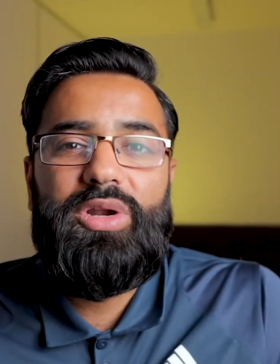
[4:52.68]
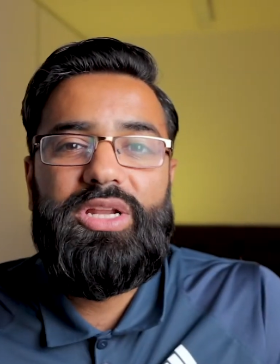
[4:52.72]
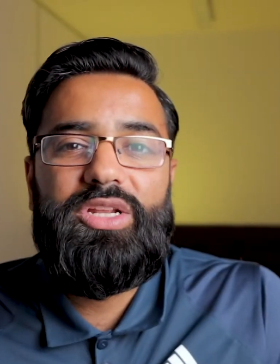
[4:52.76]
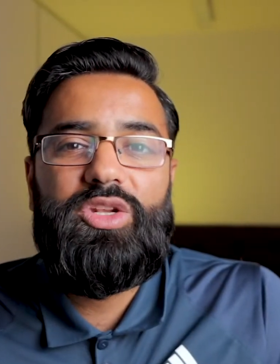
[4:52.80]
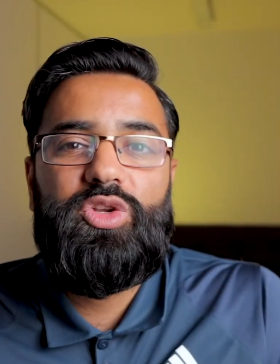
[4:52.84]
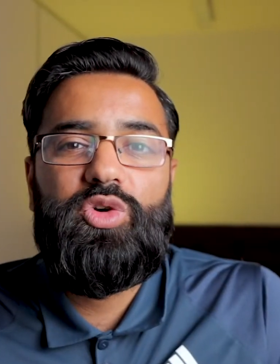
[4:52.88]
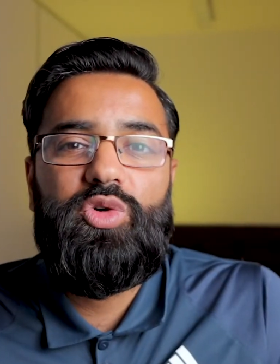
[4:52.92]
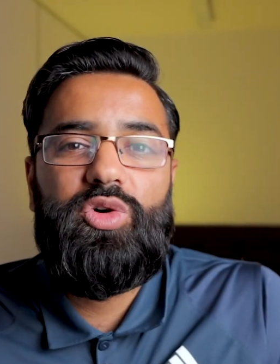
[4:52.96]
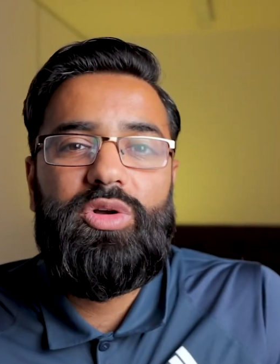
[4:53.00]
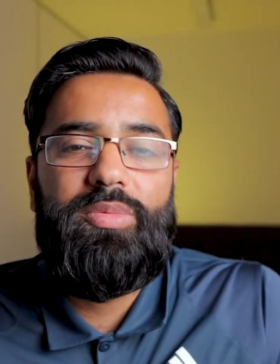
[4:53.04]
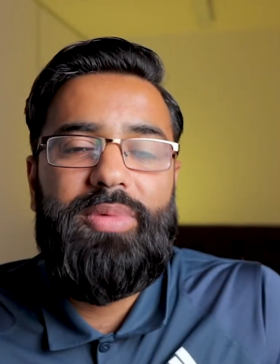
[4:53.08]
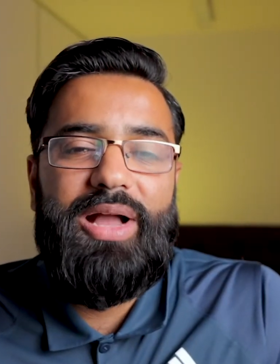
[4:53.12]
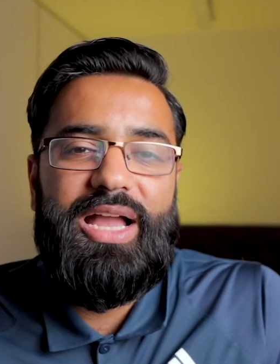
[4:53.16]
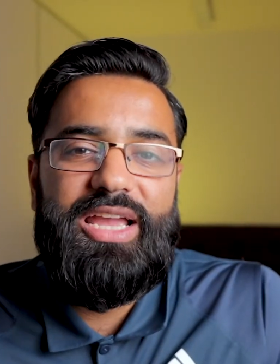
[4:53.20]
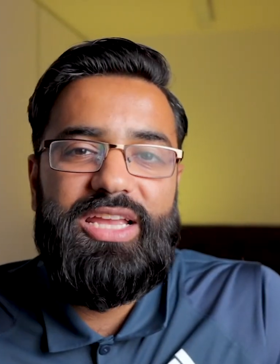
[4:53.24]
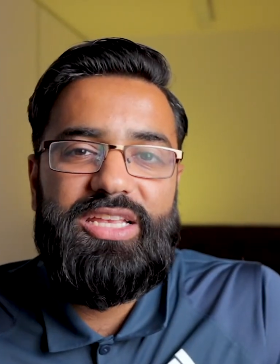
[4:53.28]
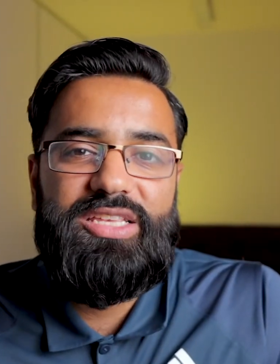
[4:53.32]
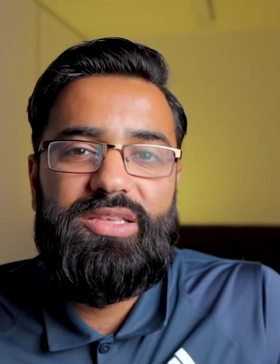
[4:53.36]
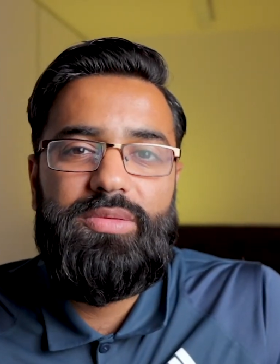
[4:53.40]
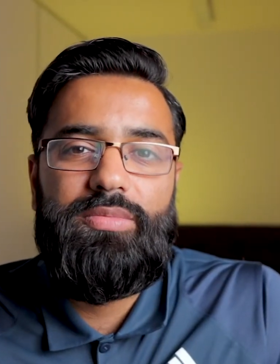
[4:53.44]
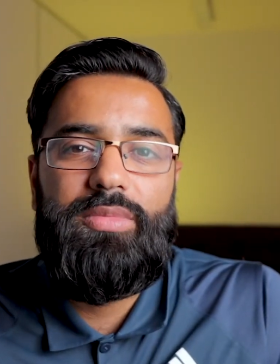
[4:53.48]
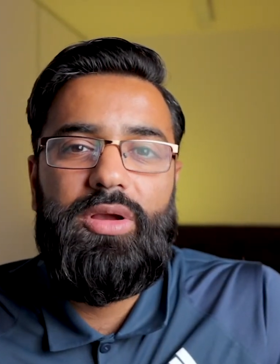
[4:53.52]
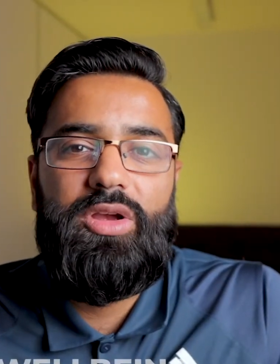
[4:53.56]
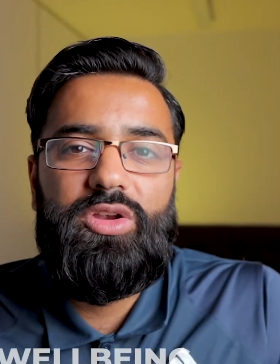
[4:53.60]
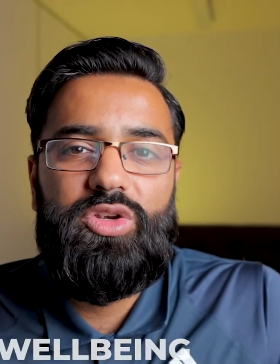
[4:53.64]
to talk about that is
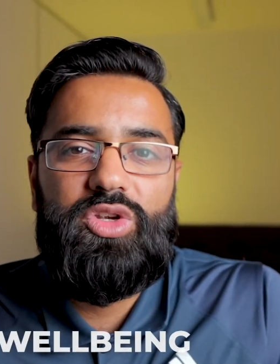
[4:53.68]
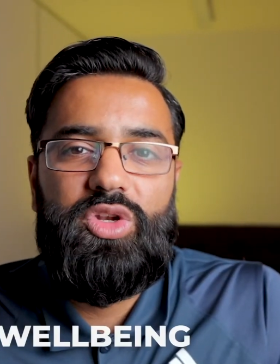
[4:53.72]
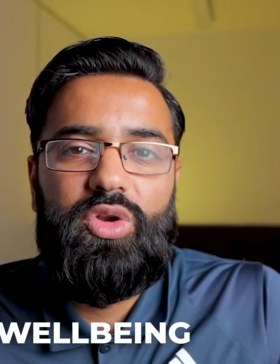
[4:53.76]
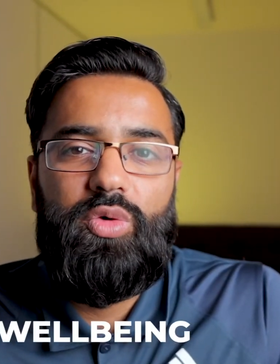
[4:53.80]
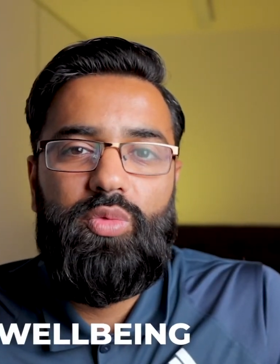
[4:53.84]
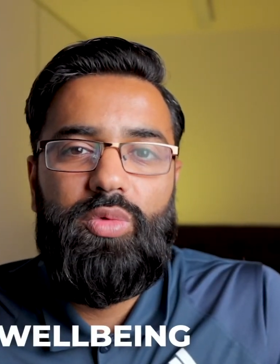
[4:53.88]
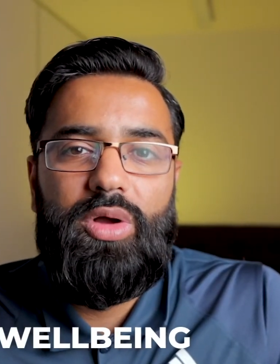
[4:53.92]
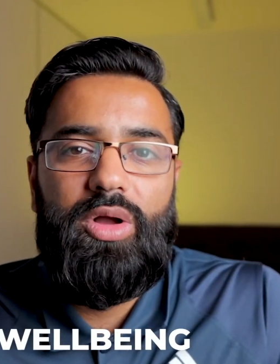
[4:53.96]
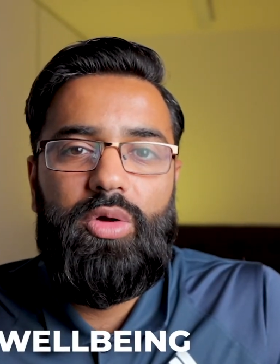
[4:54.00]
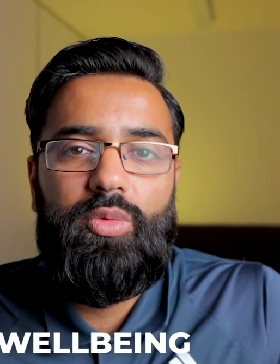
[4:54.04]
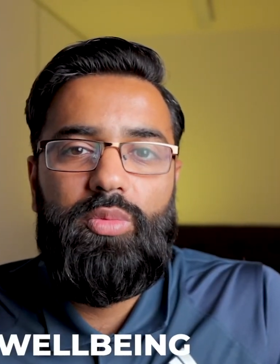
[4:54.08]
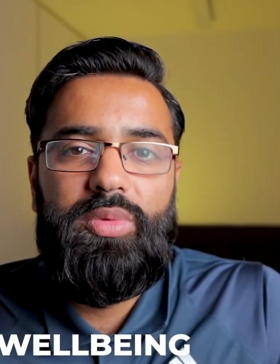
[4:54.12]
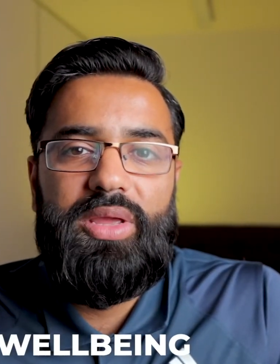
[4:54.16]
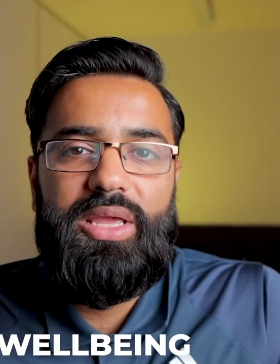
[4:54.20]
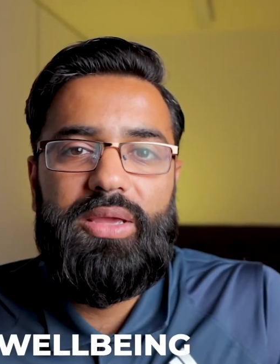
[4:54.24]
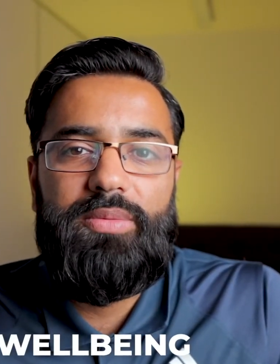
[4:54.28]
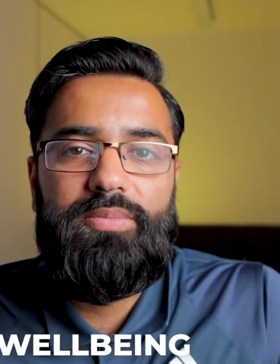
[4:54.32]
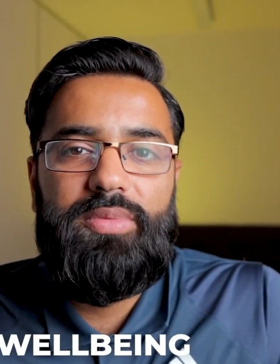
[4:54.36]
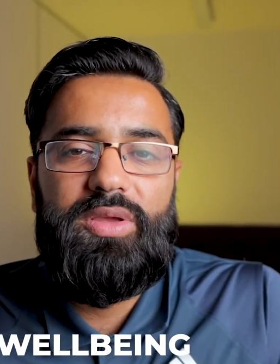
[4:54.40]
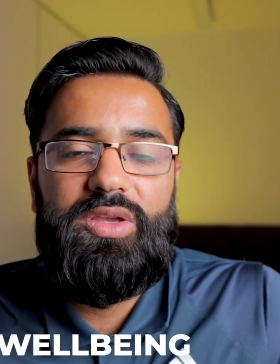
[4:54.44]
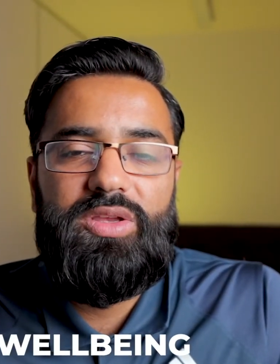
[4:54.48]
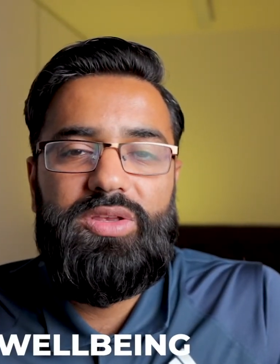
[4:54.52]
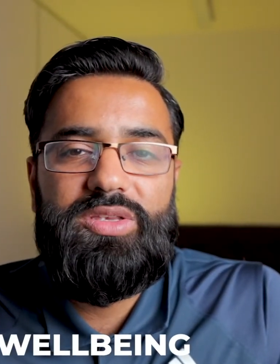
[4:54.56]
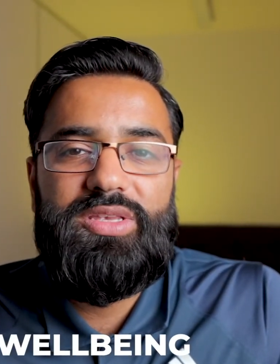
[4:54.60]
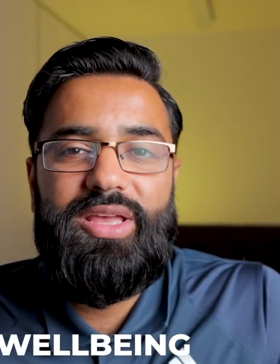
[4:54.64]
emotional well-being,
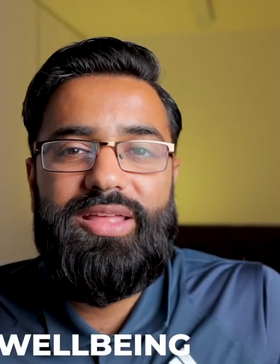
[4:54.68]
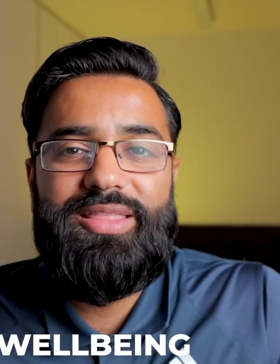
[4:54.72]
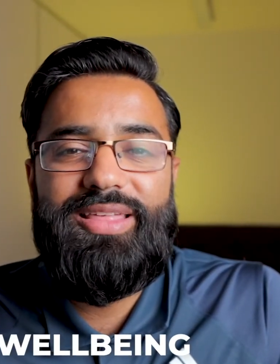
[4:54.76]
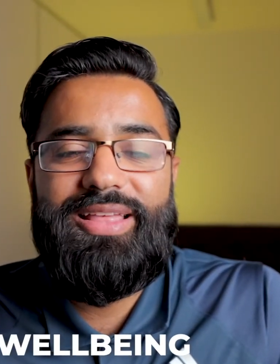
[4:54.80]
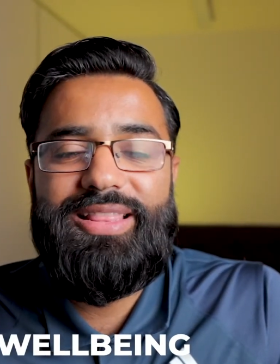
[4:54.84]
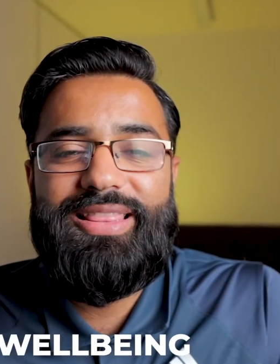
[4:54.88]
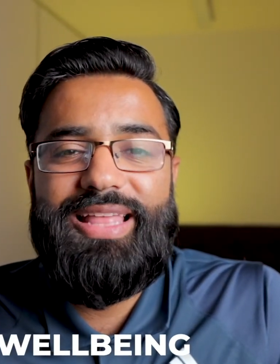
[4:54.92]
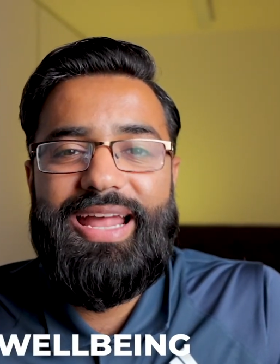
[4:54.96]
because I think